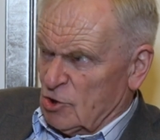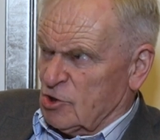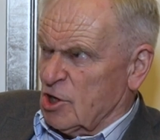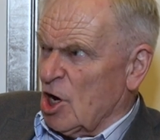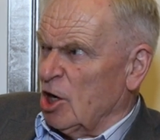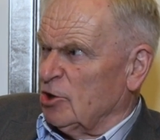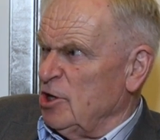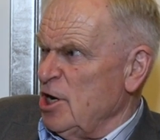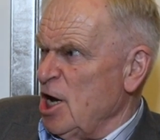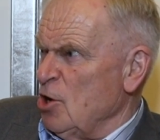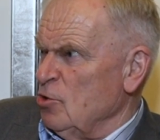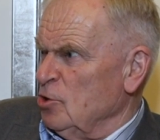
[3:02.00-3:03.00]
Good God,
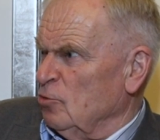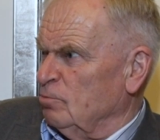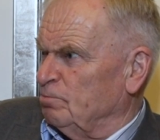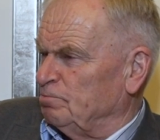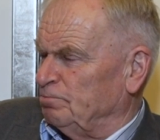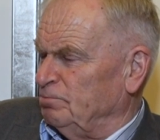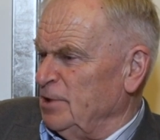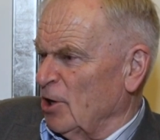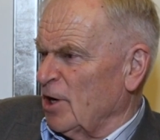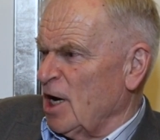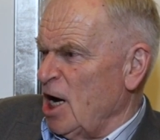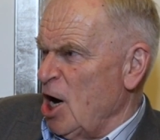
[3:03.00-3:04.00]
no, you.
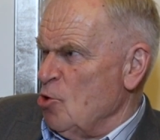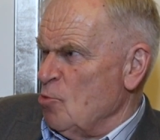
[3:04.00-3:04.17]
Not a